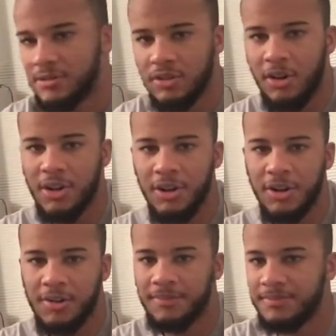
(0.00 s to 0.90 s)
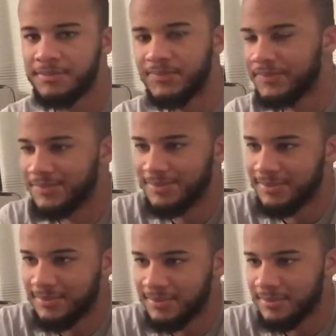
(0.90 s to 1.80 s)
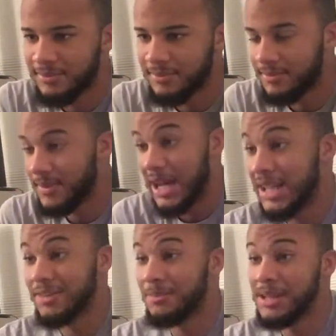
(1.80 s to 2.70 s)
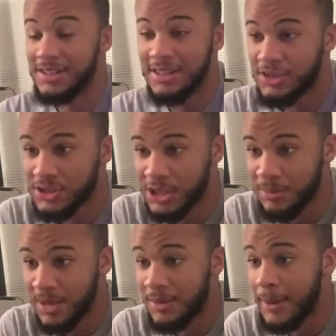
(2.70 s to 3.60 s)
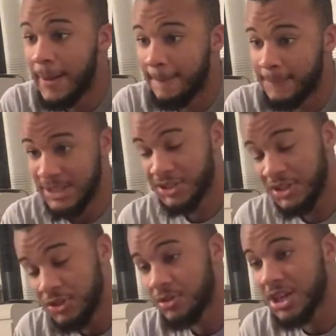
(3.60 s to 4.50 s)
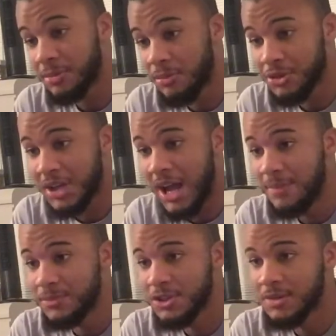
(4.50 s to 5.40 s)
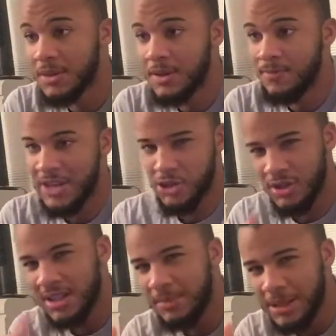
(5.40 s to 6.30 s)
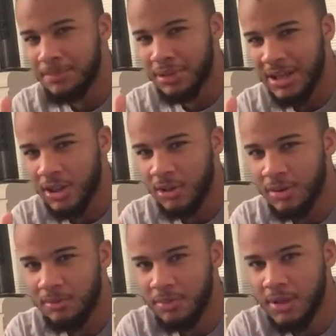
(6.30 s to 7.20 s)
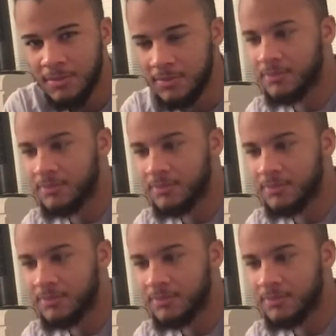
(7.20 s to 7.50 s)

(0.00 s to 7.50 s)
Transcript: You already heard it. I love the beat to this shit, man. Listen to it a couple more times. They should let the beat play a little bit, but.